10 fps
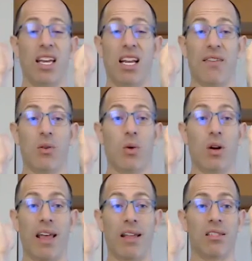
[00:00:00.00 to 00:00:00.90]
And
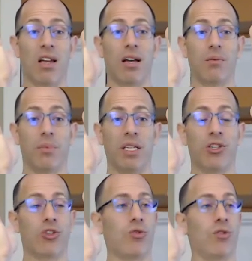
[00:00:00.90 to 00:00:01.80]
everywhere that's not
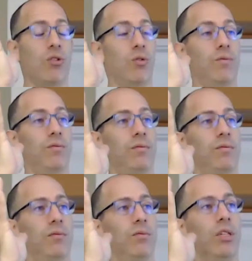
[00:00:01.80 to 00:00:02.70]
been true,
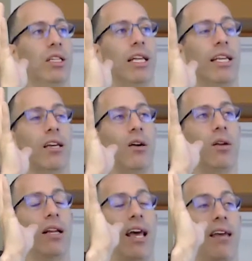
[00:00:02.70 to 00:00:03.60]
will you let it go
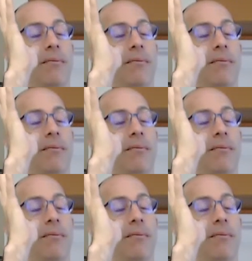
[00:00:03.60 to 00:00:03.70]
today?